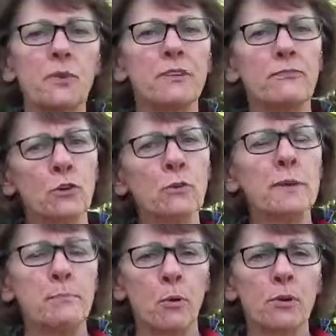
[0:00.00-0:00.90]
if your
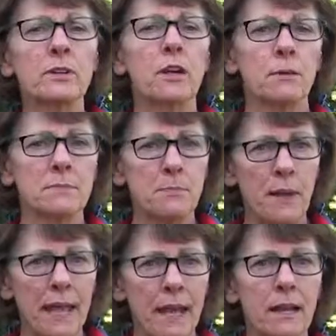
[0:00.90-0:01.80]
report comes
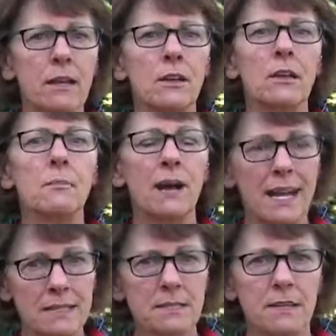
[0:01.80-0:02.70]
back
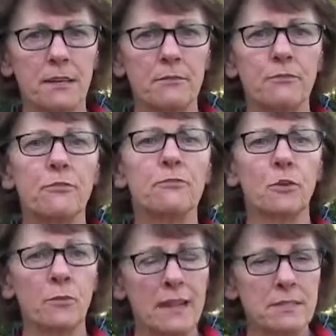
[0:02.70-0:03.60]
positive
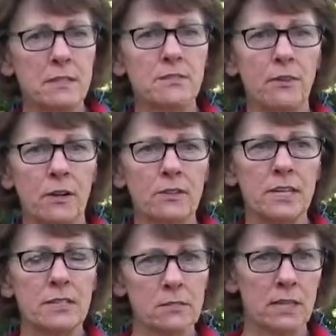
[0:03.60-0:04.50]
for Rhizosphaera
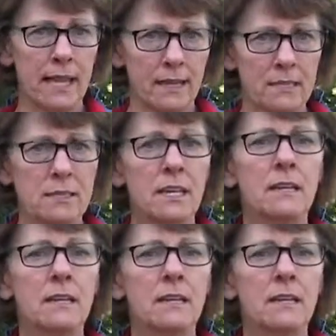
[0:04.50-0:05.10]
Needle Cast,